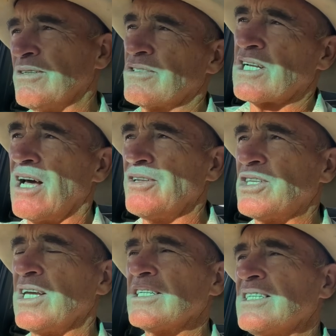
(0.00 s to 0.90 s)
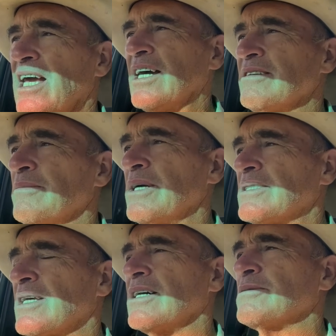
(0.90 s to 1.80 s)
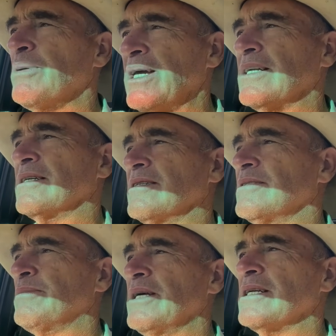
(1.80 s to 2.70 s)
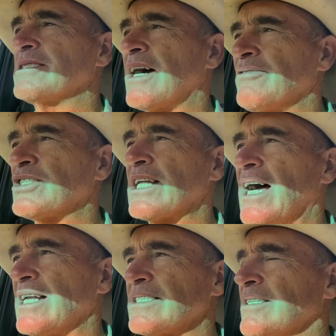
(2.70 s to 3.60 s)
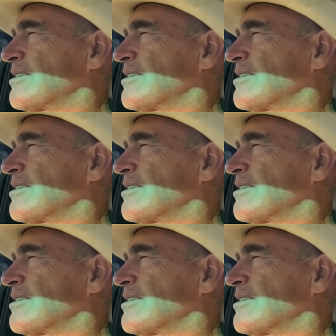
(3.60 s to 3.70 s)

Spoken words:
slowed things down a bit. So it's been a tough start to the